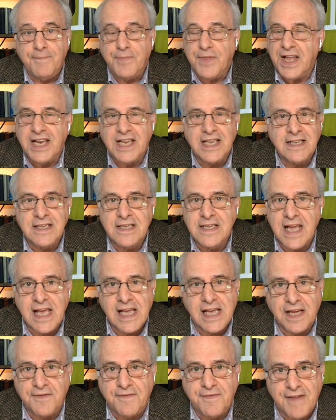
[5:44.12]
They didn't
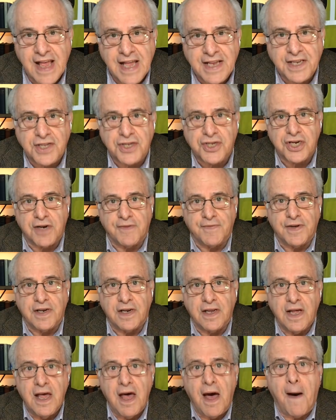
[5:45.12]
take advantage of it.
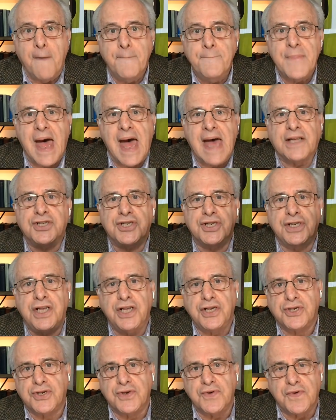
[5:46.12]
Imagine
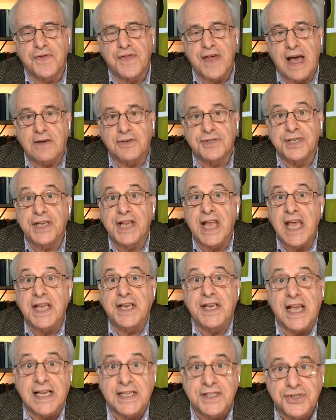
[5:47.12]
in
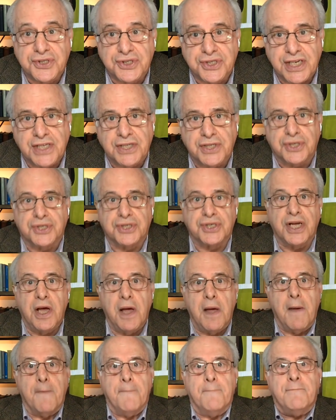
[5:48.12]
2008 and since
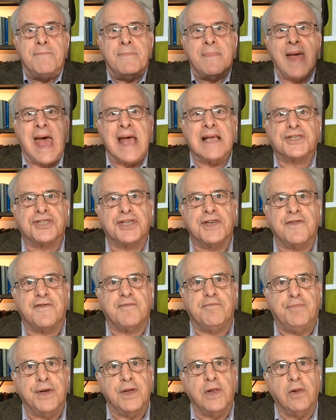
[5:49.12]

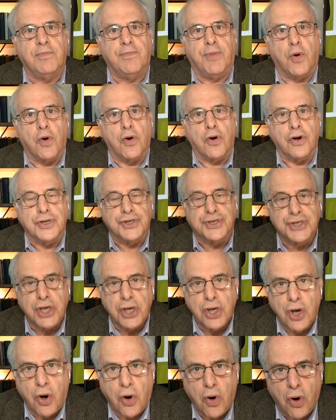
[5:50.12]
massive billboards
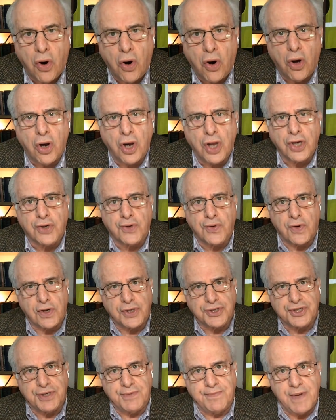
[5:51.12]
all
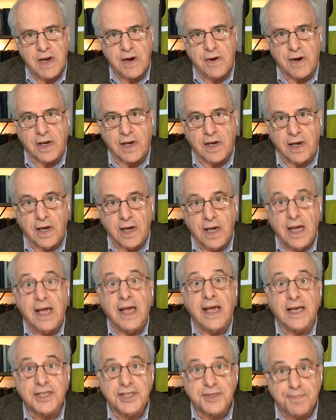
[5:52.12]
across America
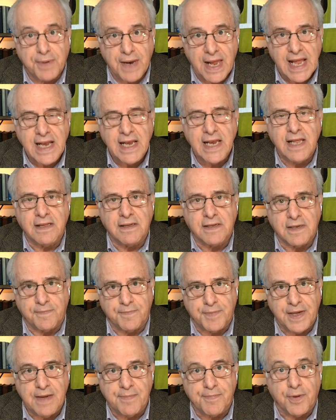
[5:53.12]
explaining to
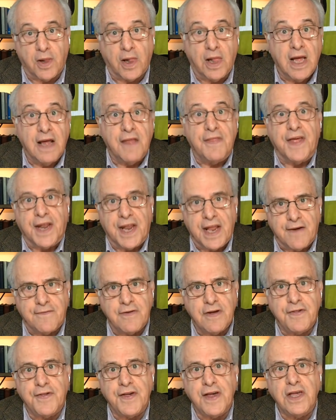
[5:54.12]
people that
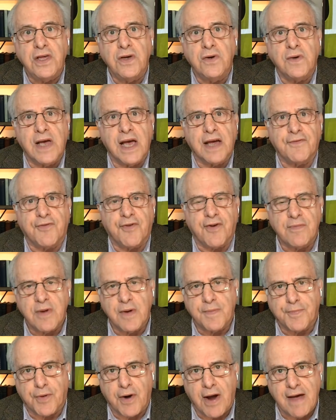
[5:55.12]
everything you get from a
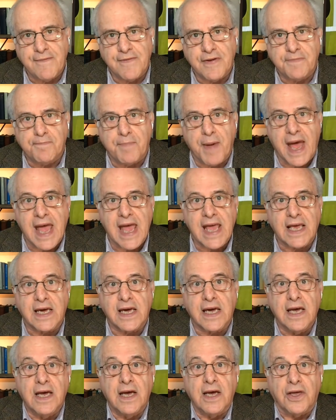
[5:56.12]
private bank,
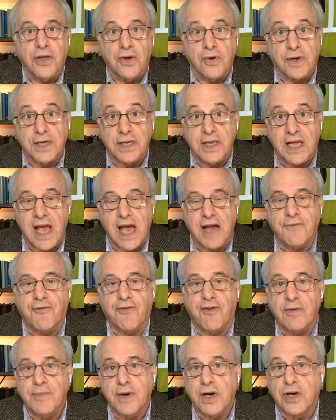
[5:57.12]
you can get
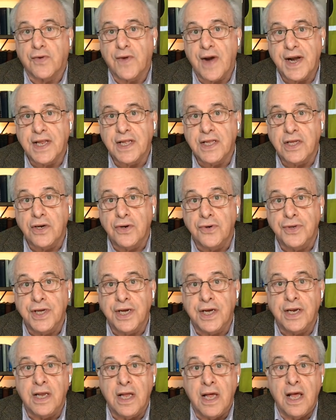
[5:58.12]
from a credit
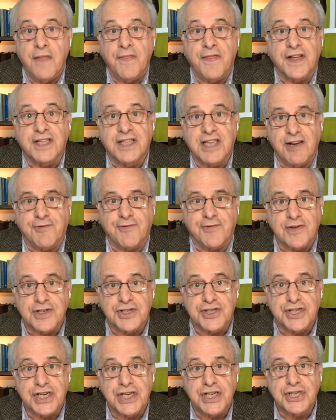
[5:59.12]
union. The
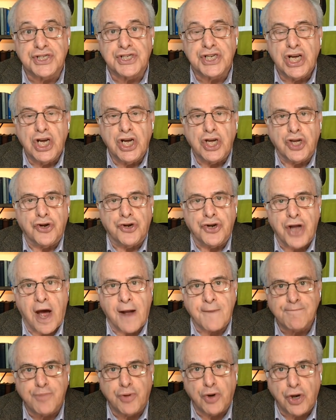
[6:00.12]
difference is you're
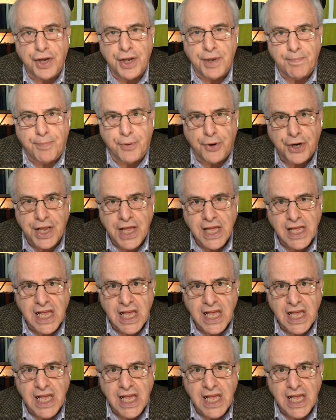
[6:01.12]
not put, putting